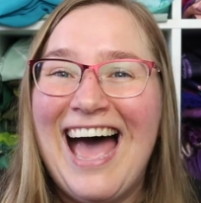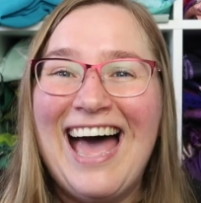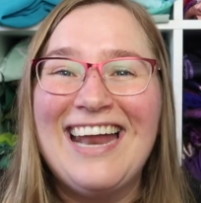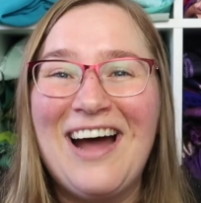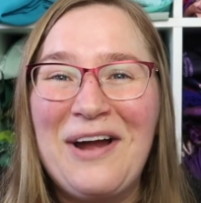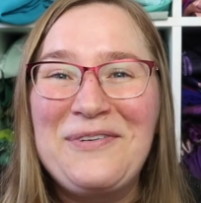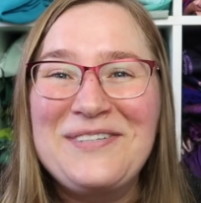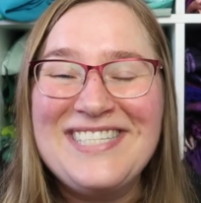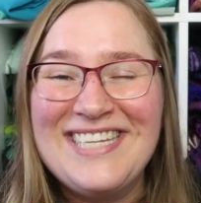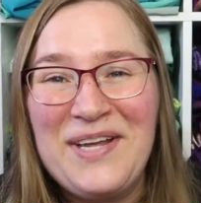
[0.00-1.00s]
And I
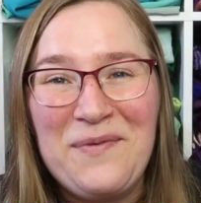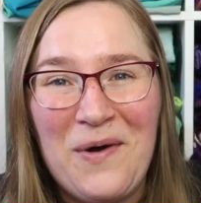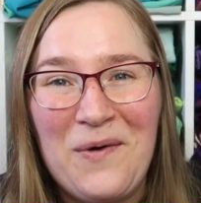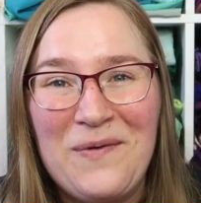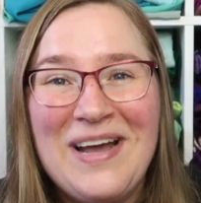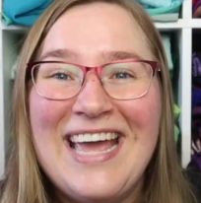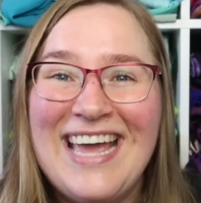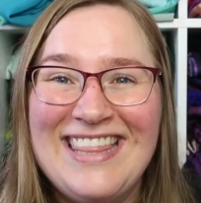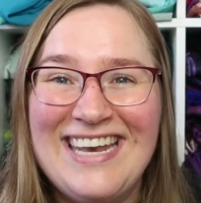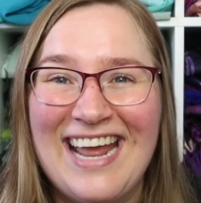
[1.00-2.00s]
will see you all
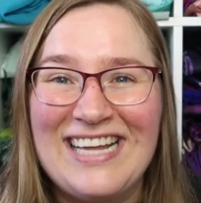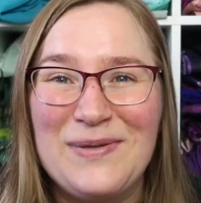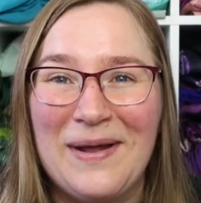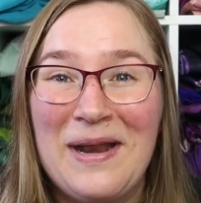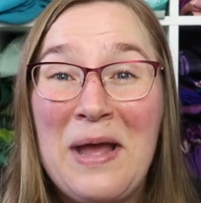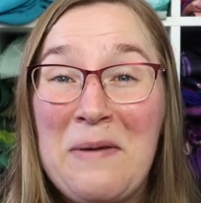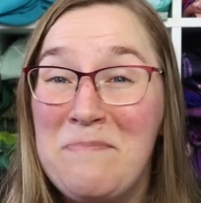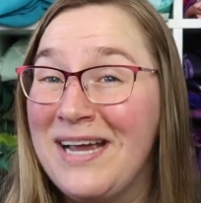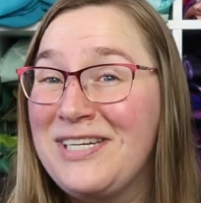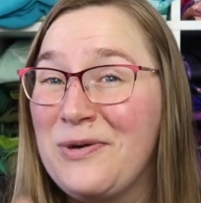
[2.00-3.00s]
in the next one.
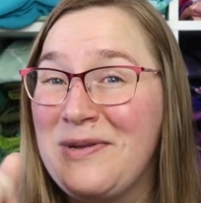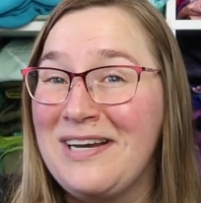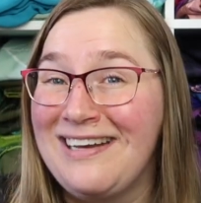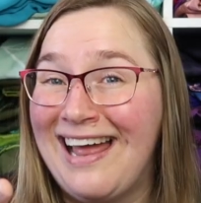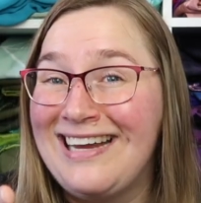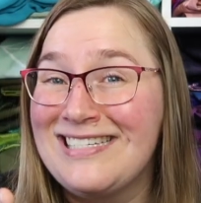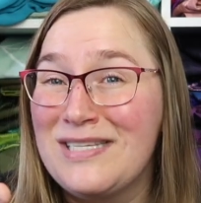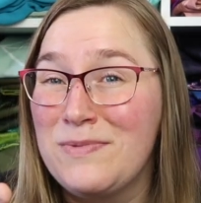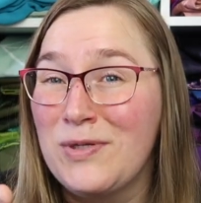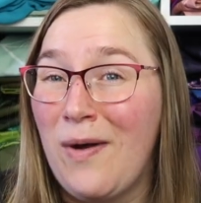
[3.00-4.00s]
Make sure you like and
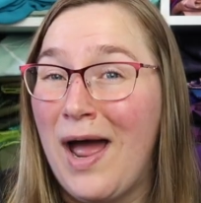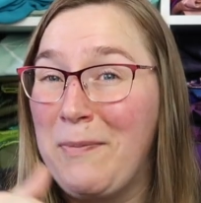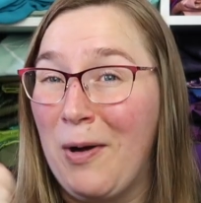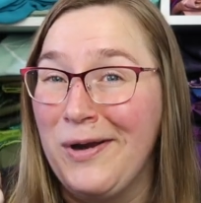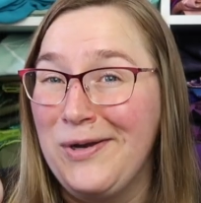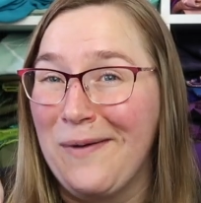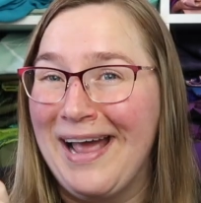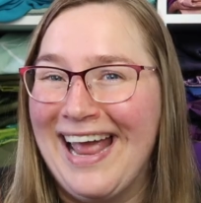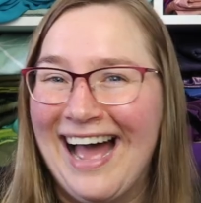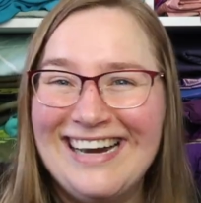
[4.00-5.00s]
subscribe on your
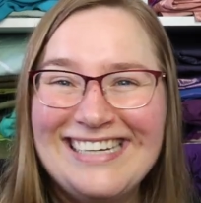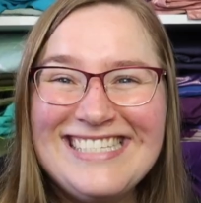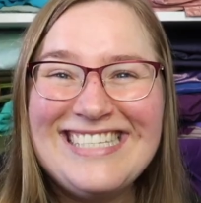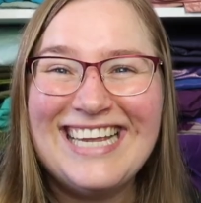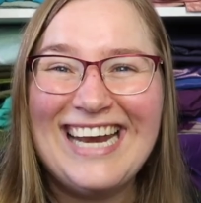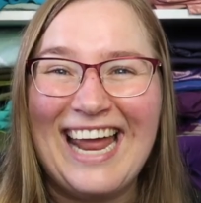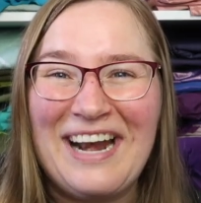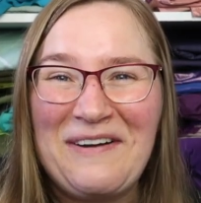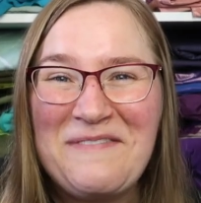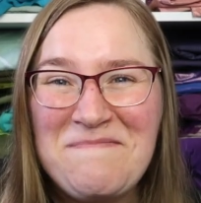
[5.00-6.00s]
way out. See you
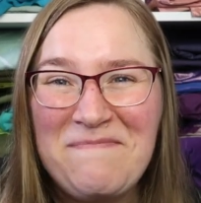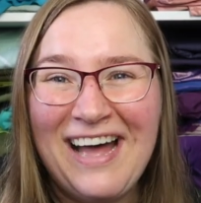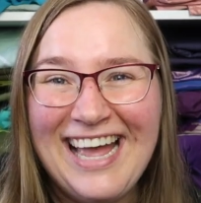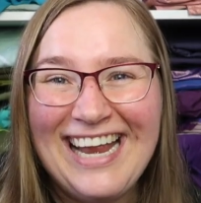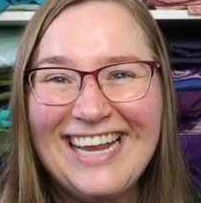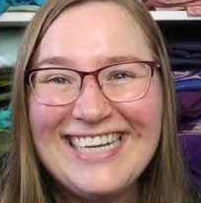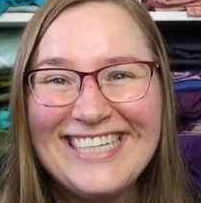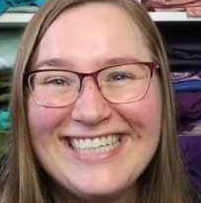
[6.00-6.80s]
later. Bye!